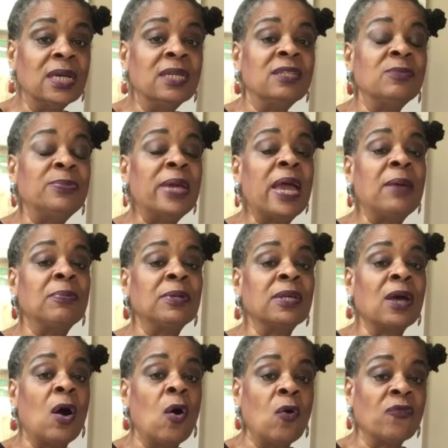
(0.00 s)
to be able
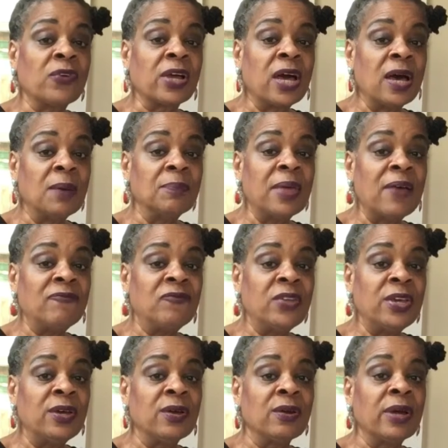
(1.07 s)
to overcome that
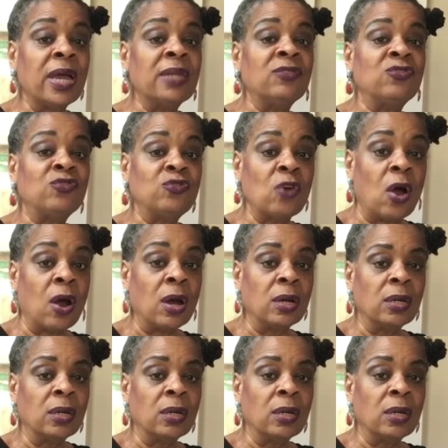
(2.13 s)
fear and start.